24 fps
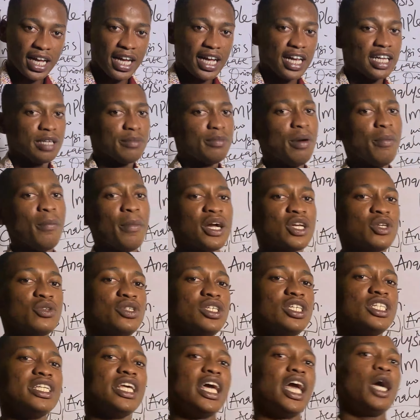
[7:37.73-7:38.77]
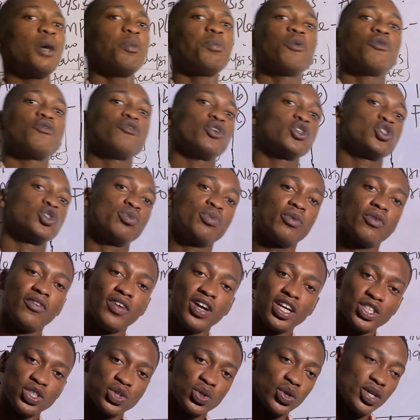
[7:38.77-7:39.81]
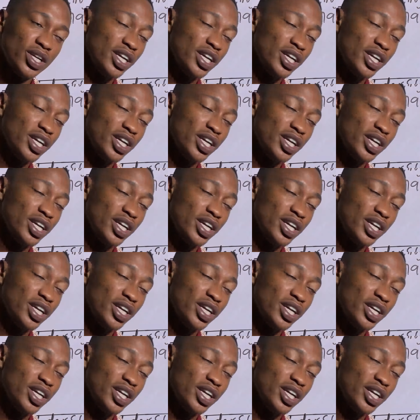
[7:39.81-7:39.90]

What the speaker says: Remember, you need the help of your supervisor.